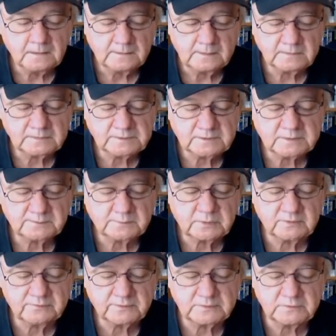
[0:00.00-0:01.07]
Number 6,
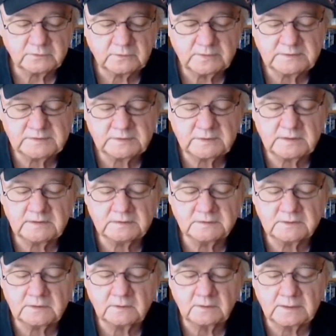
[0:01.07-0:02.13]
Perfect Joyski, is
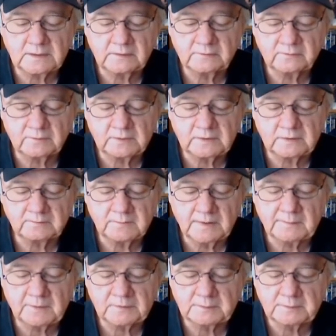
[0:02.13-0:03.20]
the only entry in my
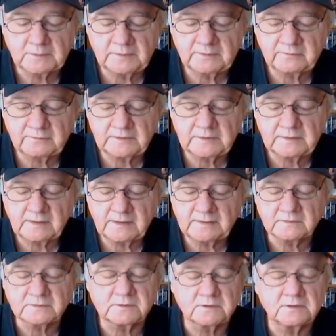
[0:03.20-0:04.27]
multiple entry
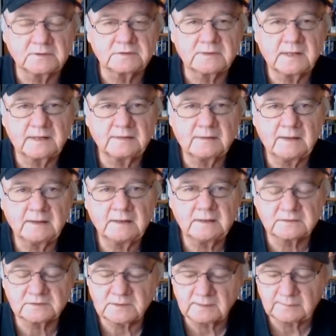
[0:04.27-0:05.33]
contenders list not taking
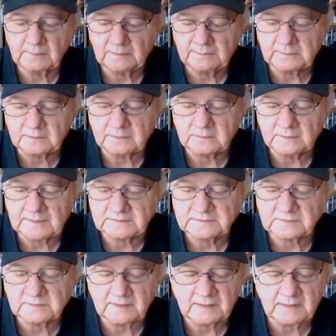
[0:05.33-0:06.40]
a step up in class
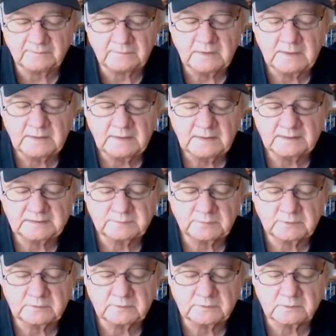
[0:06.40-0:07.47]
today, has
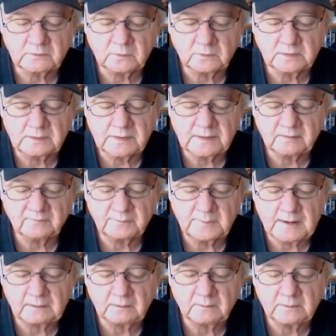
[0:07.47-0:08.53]
produced a quartet of
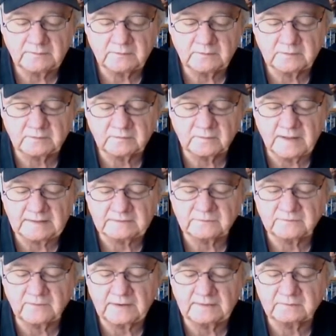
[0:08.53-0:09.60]
power runs in his
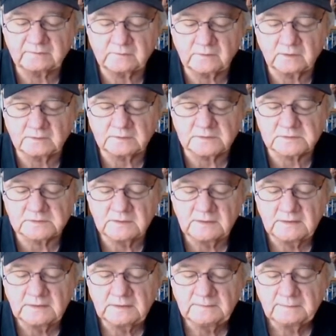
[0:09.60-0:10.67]
last 5 starts.
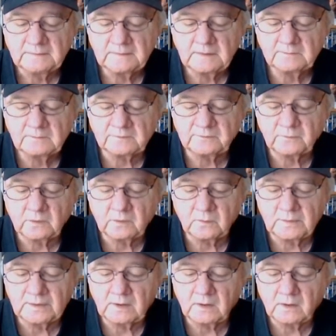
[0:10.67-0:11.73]
Number 4,
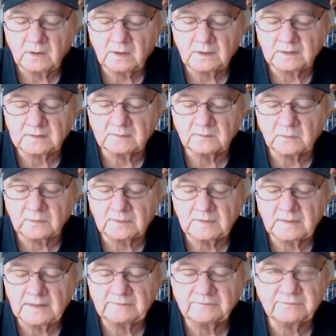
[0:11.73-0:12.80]
Winaholic, the morning
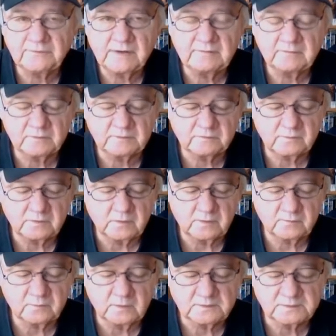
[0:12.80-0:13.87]
line favorite, is the
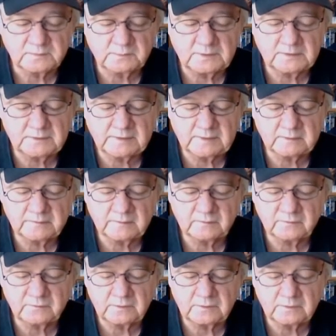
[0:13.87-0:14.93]
overall speed leader in this
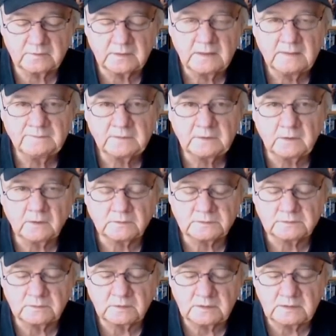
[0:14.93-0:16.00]
field,
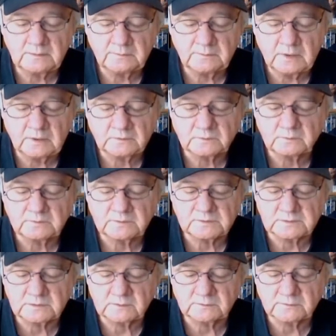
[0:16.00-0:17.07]
goes to the post with the
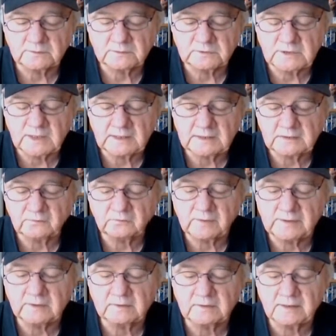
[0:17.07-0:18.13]
skills of the jockey
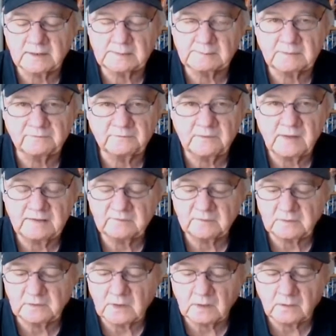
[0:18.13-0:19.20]
trainer tandem of
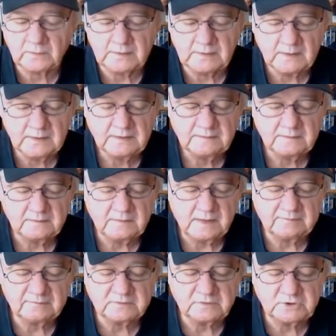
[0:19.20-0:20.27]
David Cohen,
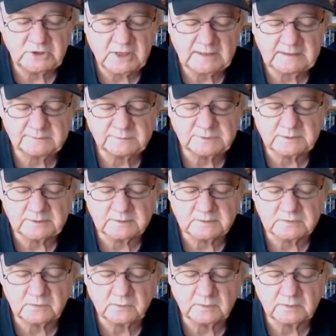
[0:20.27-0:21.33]
David Jacobson in
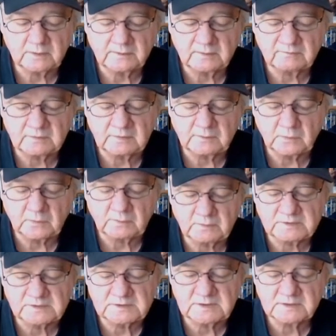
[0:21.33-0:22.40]
his corner. They've hit the board
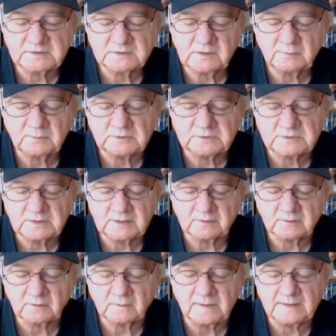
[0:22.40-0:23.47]
60% of
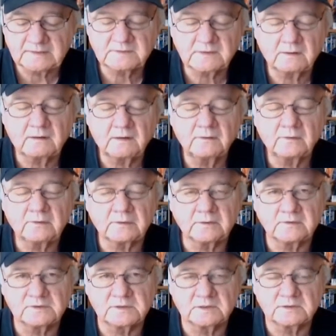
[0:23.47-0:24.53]
their last
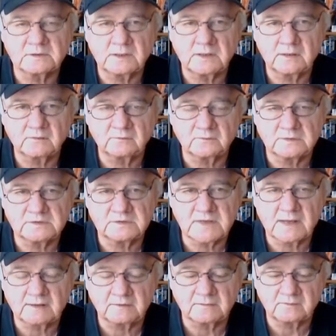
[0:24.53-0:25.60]
160 entries
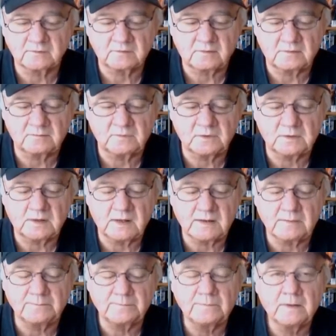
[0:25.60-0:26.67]
saddled as a team to
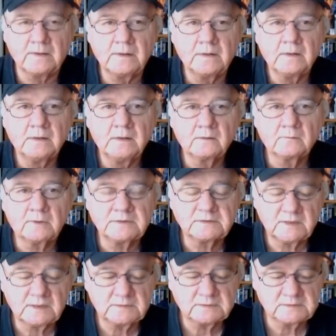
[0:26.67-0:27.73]
date.
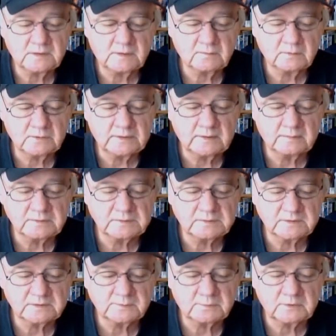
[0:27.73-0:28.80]
Race 8 summary, number
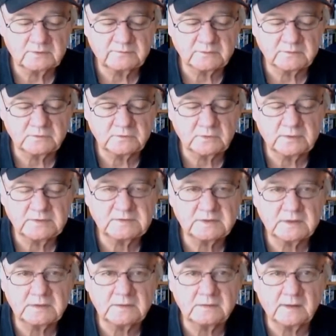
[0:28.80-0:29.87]
6, Perfect
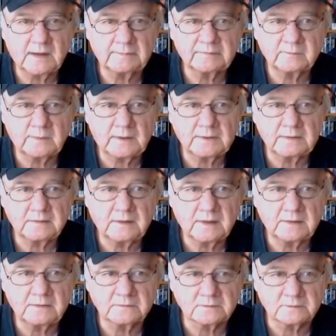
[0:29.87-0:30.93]
Joyski, tops my
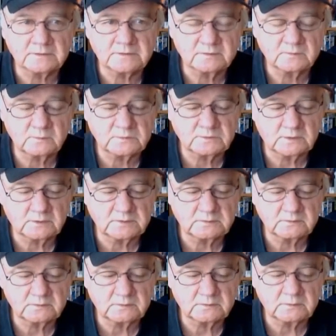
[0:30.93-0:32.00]
contenders list, which also
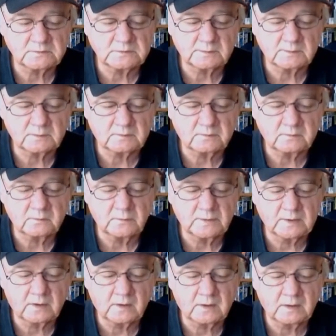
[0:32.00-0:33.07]
includes number 2,
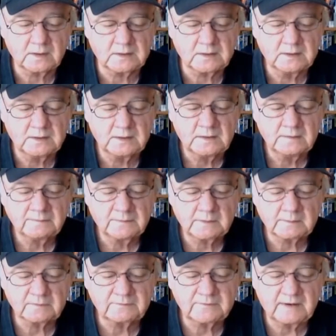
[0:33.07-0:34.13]
Winaholic,
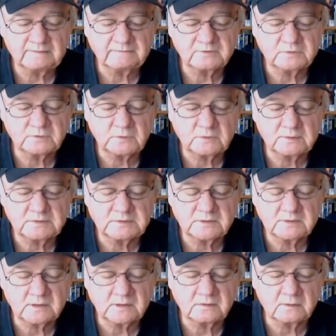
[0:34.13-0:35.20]
number 5, Stories
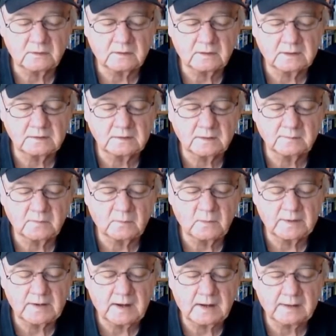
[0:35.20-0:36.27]
in the Dark, and number
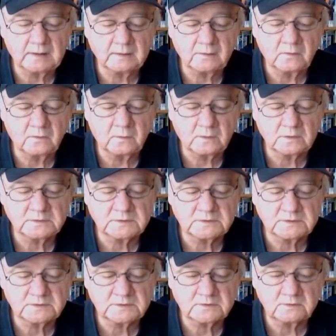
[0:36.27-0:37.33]
1, Iron Ore,
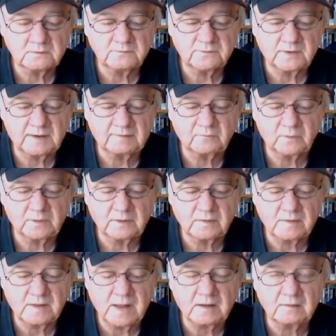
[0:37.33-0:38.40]
6251 in
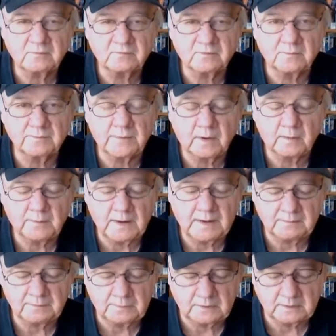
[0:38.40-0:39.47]
the 8th from
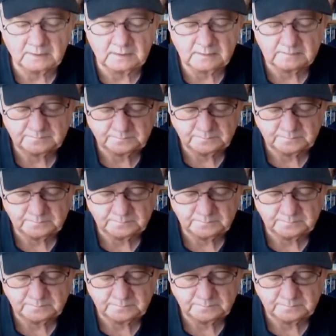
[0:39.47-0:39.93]
Belmont Park.